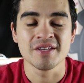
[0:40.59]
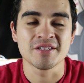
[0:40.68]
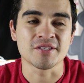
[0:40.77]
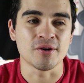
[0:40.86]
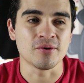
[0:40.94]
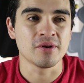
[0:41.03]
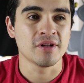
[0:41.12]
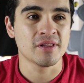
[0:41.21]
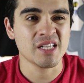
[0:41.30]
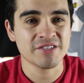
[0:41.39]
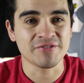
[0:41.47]
So
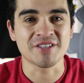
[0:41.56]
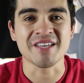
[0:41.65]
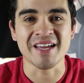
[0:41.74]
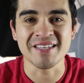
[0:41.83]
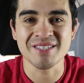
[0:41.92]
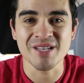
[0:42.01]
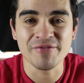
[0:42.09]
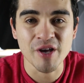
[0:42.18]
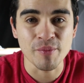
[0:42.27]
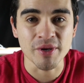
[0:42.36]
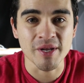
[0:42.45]
lots of exciting stuff
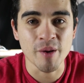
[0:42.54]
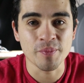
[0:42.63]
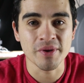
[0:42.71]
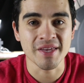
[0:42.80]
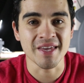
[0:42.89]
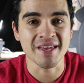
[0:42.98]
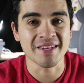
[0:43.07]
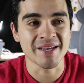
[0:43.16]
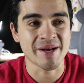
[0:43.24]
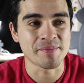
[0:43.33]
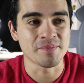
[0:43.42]
coming up,
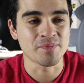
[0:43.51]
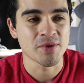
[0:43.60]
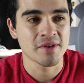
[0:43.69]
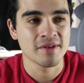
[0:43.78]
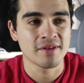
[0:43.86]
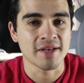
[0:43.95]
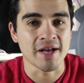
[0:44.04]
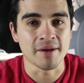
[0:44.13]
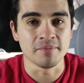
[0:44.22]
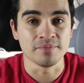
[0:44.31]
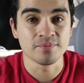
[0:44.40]
and
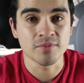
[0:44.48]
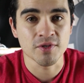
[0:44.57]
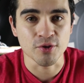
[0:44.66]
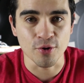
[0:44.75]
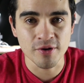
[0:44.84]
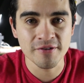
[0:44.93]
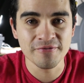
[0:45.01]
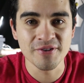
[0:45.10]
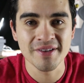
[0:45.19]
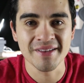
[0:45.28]
I'm sort of